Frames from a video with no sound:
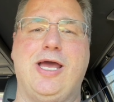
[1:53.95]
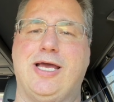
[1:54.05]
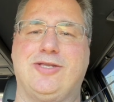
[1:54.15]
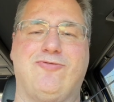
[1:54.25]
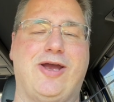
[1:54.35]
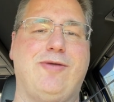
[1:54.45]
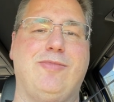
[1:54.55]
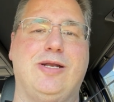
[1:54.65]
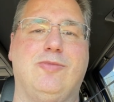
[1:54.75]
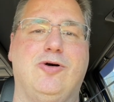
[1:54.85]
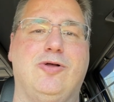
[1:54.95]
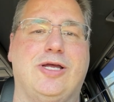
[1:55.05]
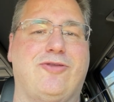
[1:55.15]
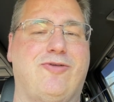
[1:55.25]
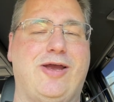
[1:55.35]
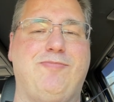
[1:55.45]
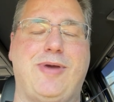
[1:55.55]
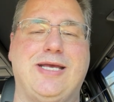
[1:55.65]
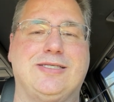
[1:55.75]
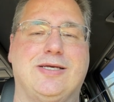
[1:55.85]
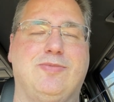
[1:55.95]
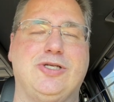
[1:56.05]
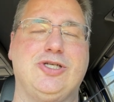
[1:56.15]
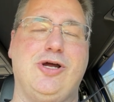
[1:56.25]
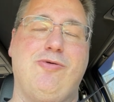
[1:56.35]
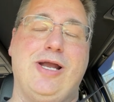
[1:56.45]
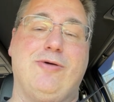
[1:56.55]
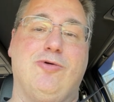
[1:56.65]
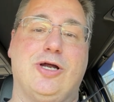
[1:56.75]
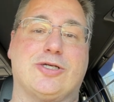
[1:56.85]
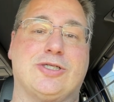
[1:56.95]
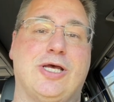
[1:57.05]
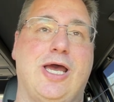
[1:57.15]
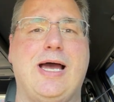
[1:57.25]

It's very minimal, it's very basic, but you know what? It works.